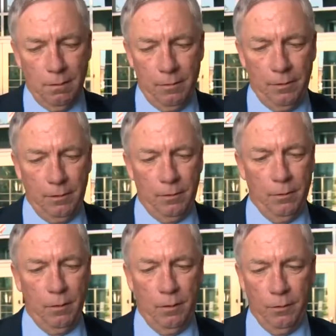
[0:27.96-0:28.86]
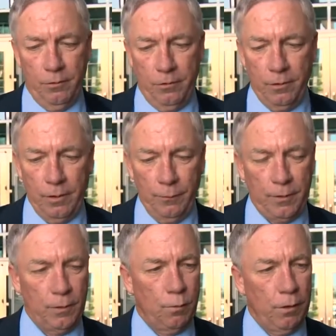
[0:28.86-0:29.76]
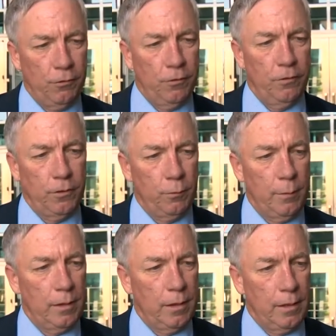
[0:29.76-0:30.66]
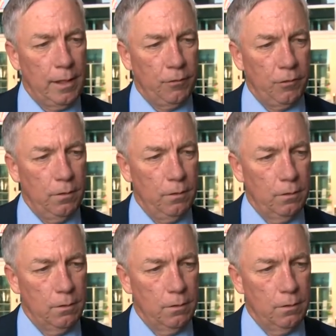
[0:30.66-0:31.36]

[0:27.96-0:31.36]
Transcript: I think there are significant questions that remain unanswered.